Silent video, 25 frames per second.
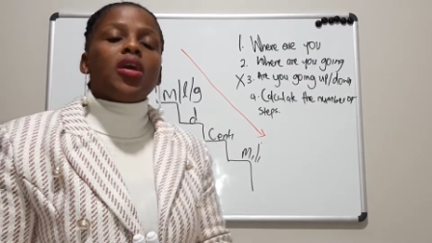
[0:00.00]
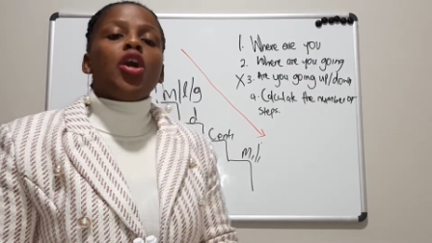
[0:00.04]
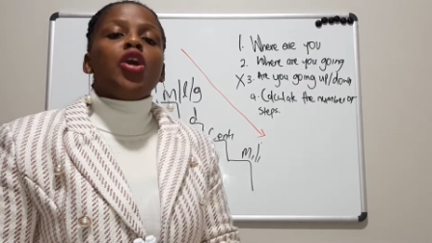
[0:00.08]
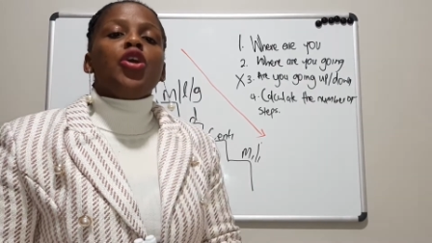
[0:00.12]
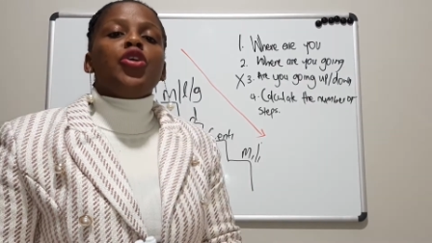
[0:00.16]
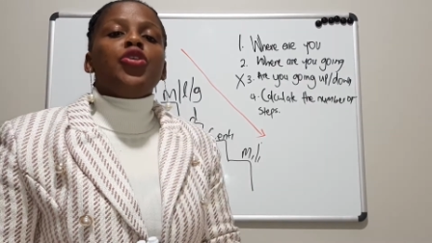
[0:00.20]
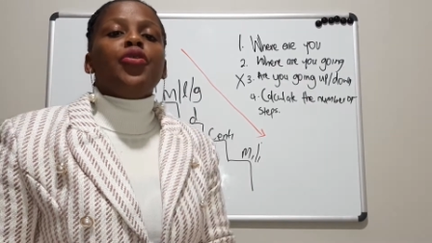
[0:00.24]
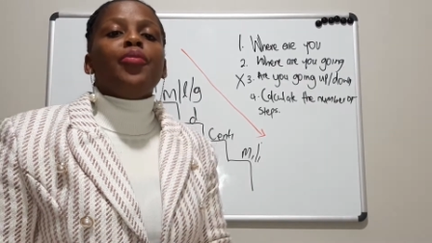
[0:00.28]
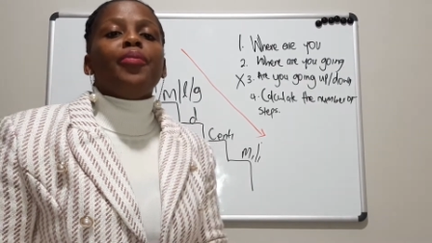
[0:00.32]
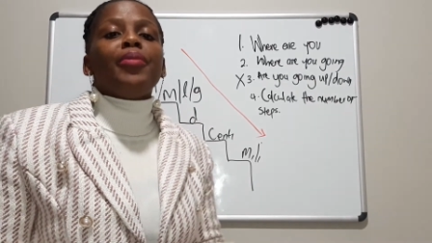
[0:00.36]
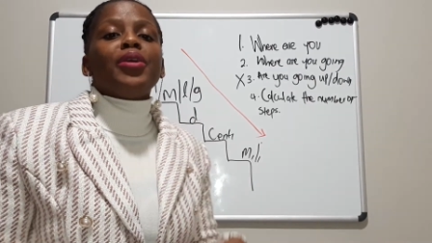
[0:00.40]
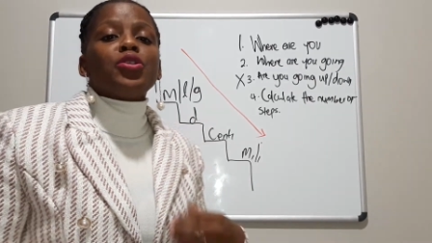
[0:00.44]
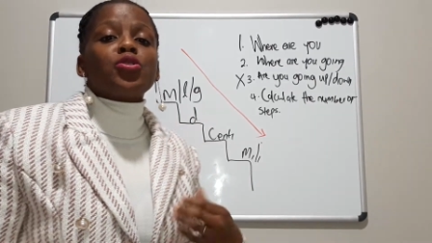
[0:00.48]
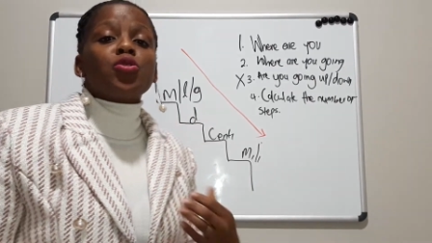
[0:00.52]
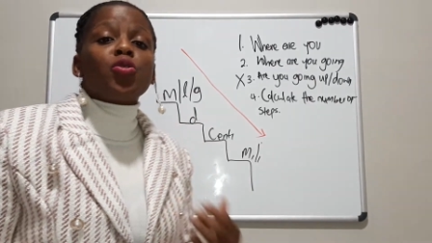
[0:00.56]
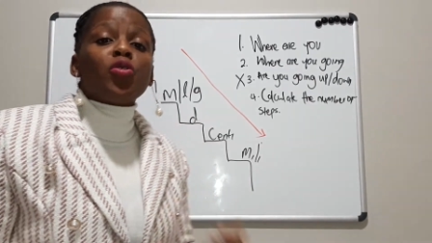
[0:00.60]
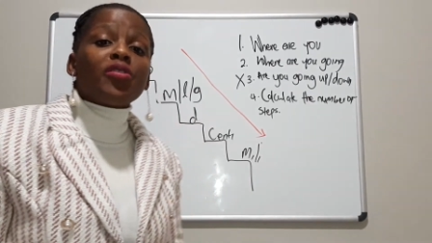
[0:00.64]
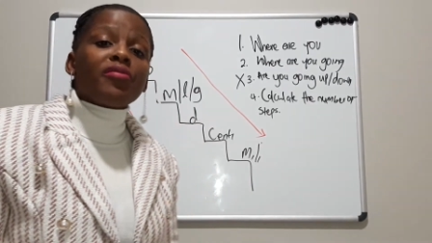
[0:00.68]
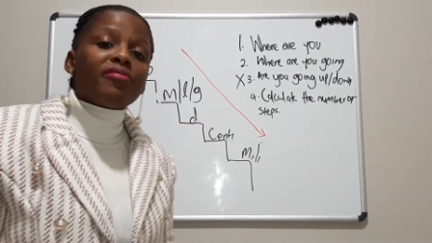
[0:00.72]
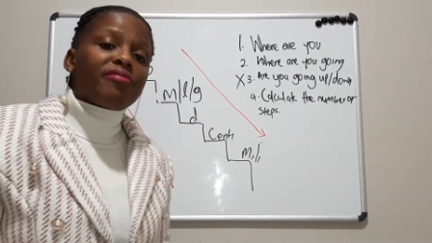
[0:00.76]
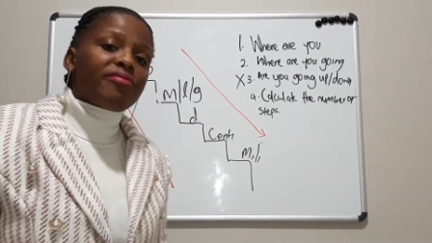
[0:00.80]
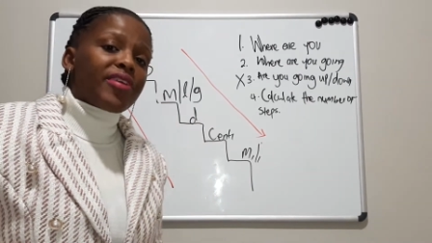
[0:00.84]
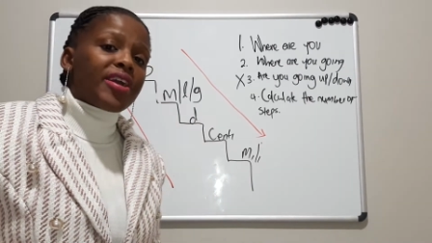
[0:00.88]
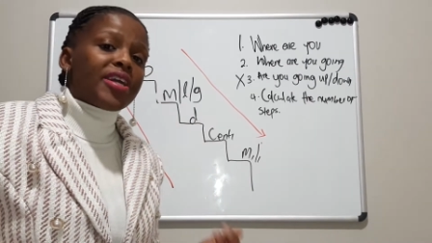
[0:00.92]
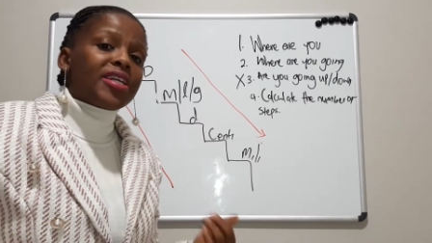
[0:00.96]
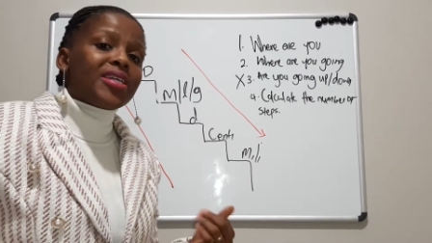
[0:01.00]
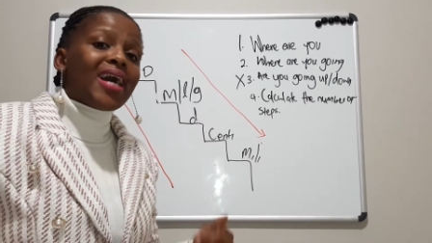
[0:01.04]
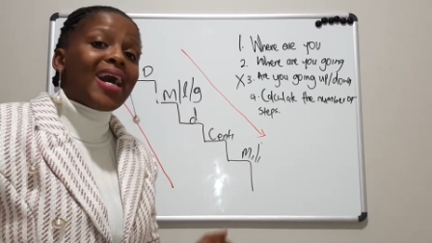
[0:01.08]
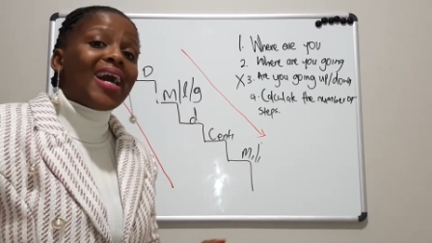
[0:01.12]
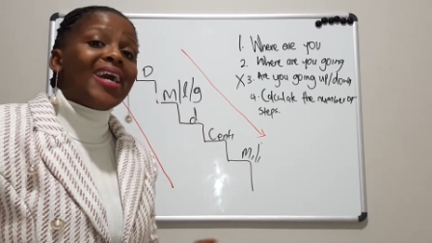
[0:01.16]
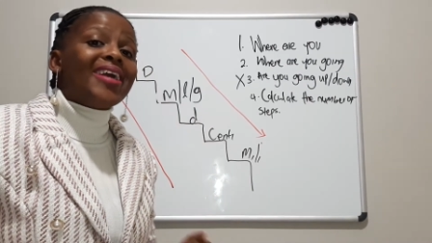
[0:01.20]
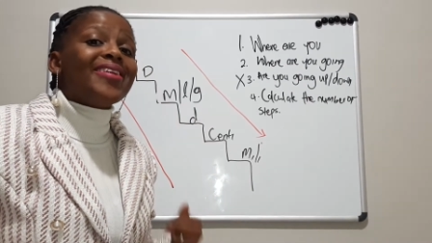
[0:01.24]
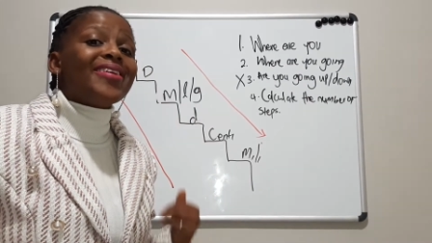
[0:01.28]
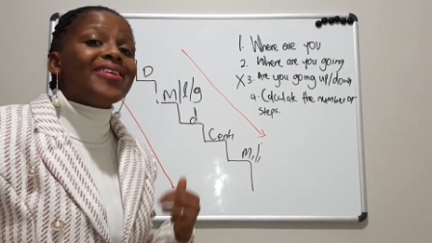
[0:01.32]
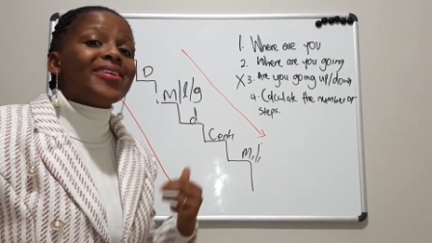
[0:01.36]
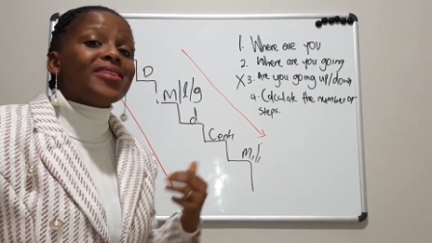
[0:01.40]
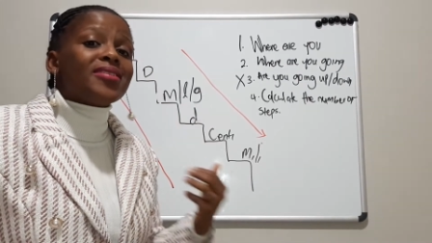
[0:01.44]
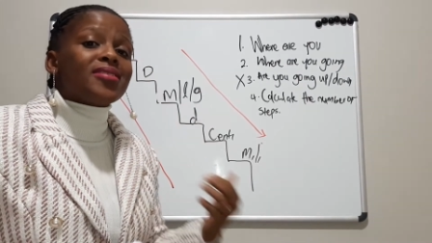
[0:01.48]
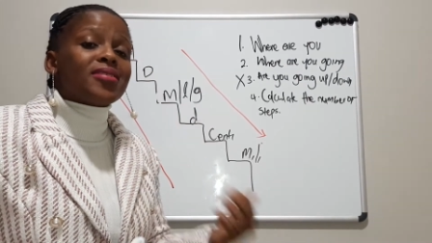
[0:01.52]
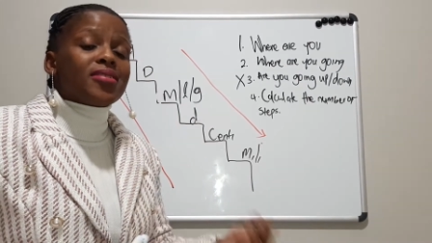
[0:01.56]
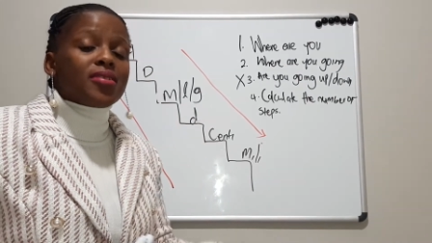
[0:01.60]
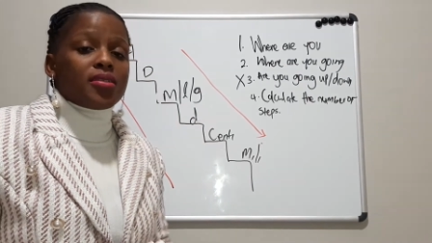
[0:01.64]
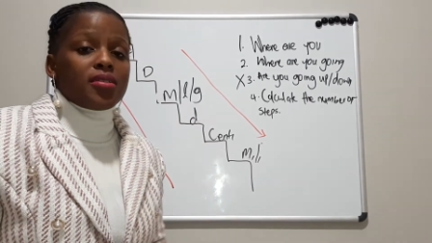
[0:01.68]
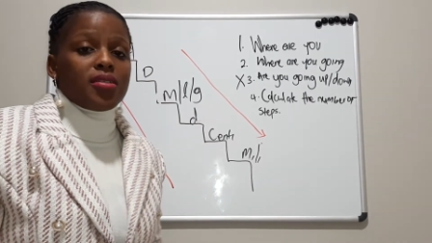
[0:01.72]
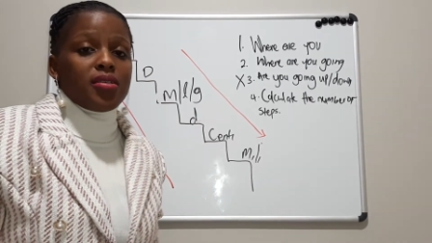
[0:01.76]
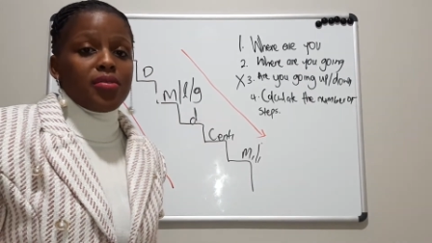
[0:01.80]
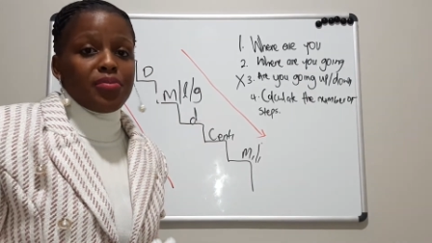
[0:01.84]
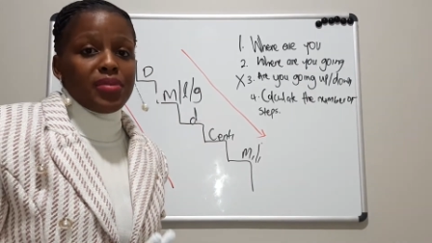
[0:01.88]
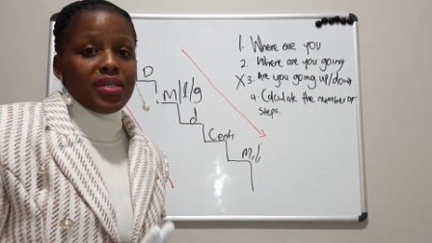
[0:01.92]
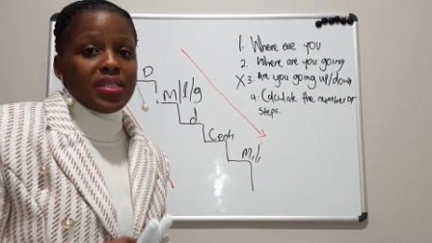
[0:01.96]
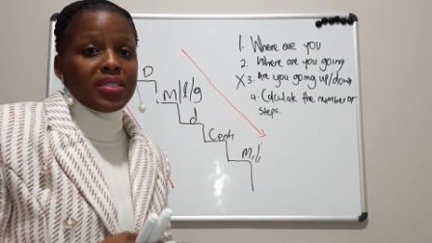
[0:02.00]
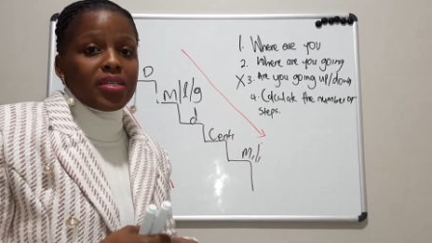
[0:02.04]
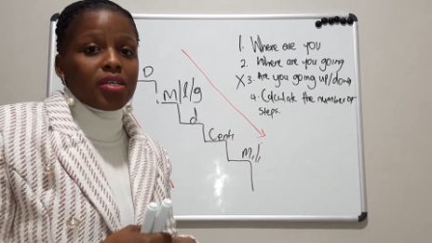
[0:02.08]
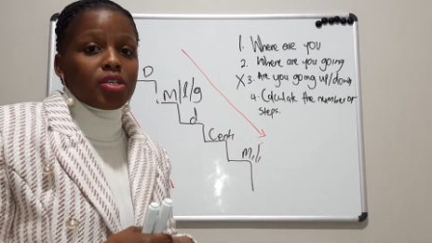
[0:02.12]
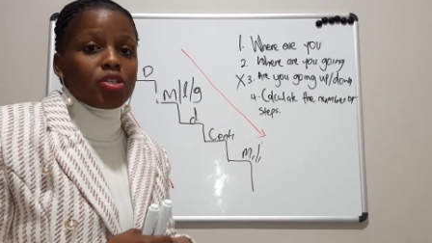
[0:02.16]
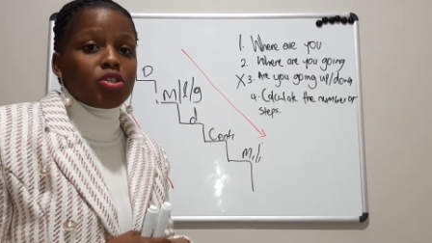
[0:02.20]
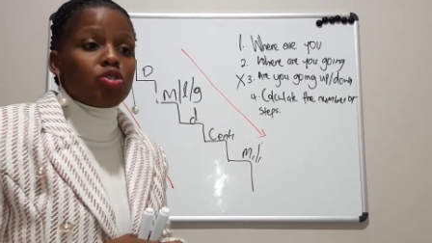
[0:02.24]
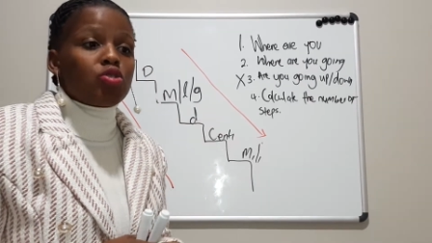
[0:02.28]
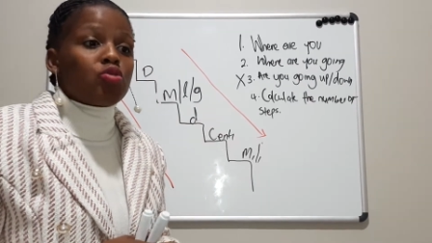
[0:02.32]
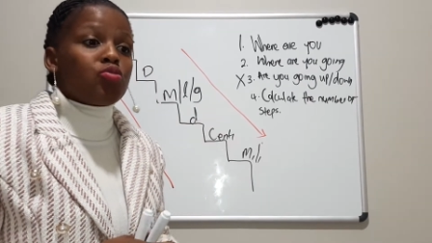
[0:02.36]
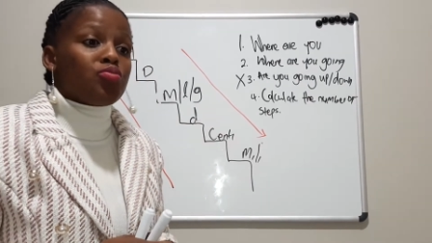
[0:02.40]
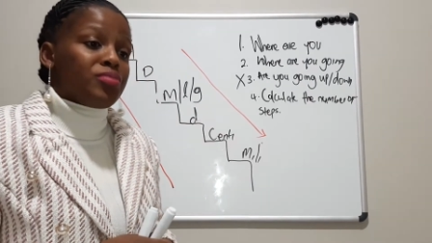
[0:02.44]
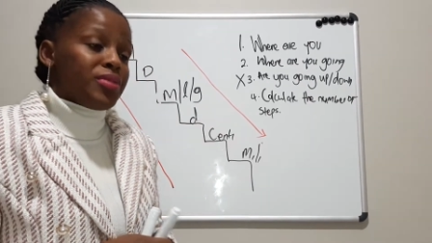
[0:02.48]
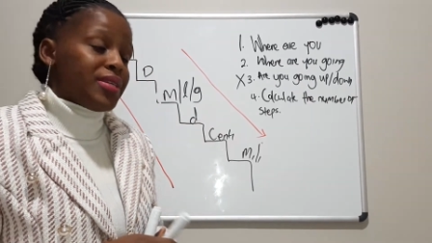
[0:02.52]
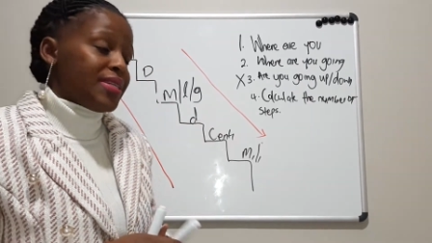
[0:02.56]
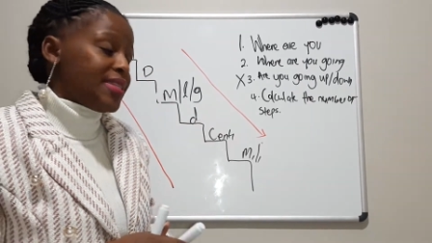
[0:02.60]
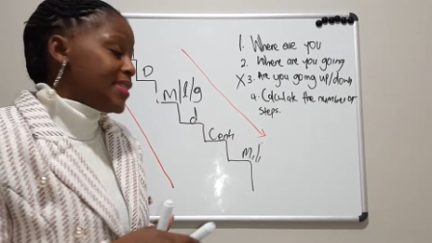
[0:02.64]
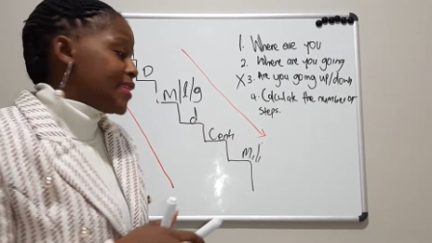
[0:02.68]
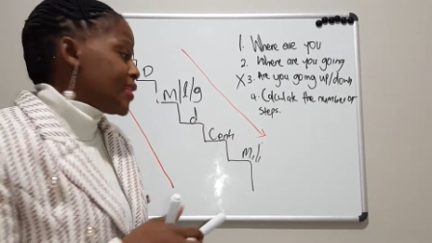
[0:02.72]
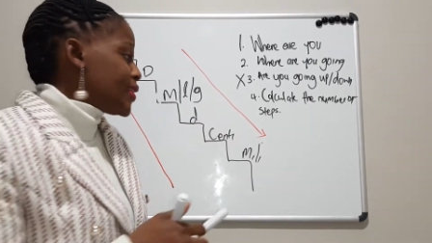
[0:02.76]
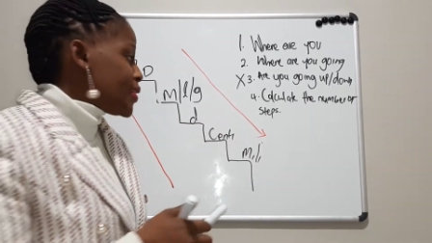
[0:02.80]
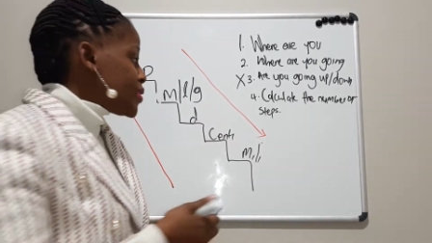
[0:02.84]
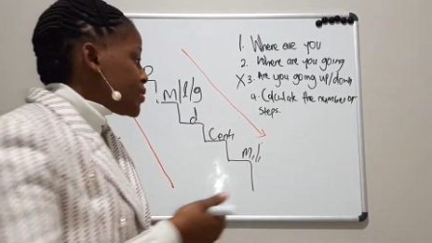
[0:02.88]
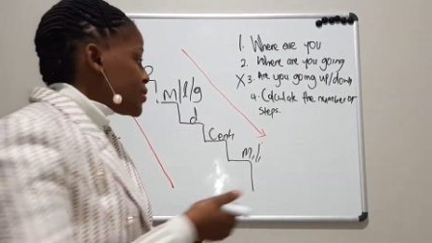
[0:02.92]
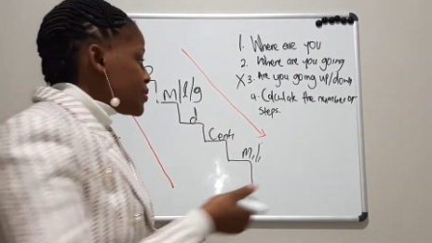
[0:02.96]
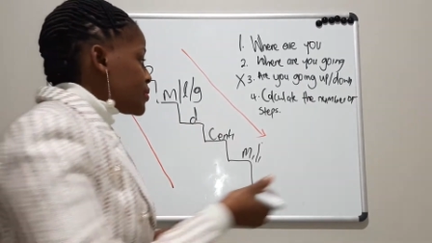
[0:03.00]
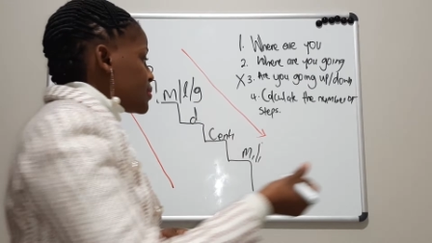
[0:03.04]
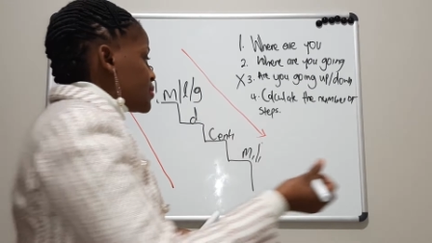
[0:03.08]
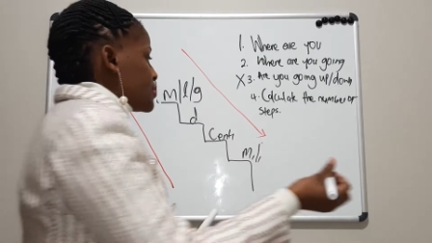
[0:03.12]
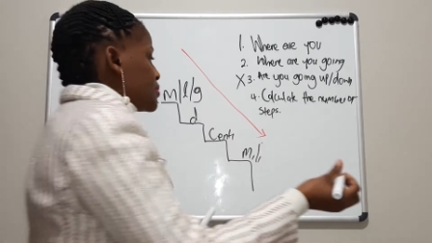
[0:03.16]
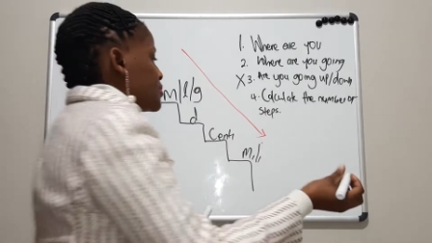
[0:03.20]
you must convert 100 centimeters to meters.